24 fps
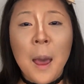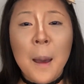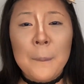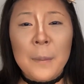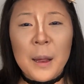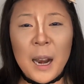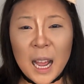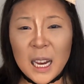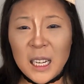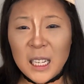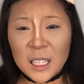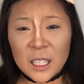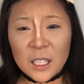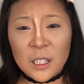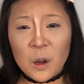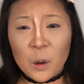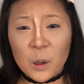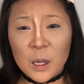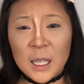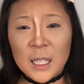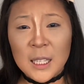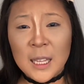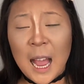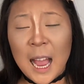but I just
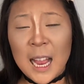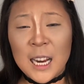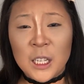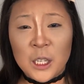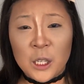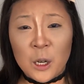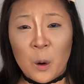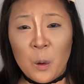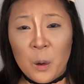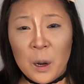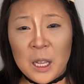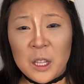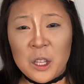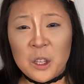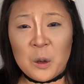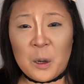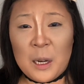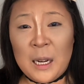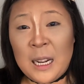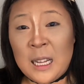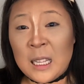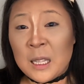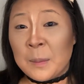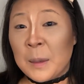noticed I don't enjoy
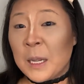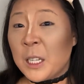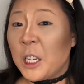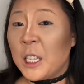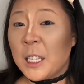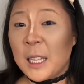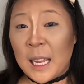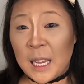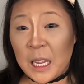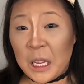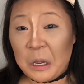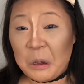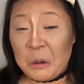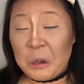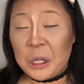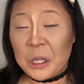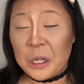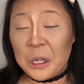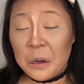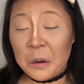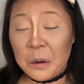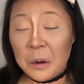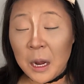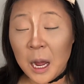it as much as I used
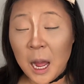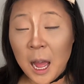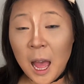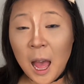to.